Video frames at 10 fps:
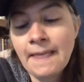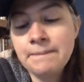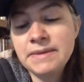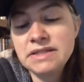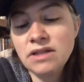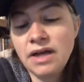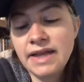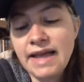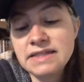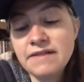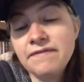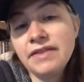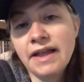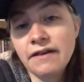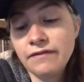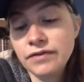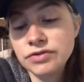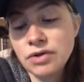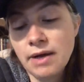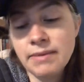Miss Lana has a flair for
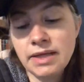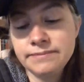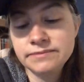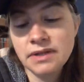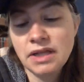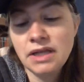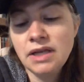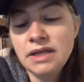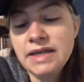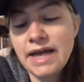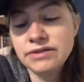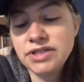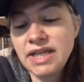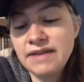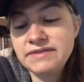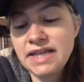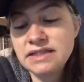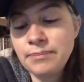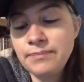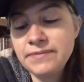drama. Now she gave
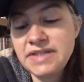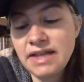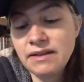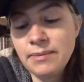Dale a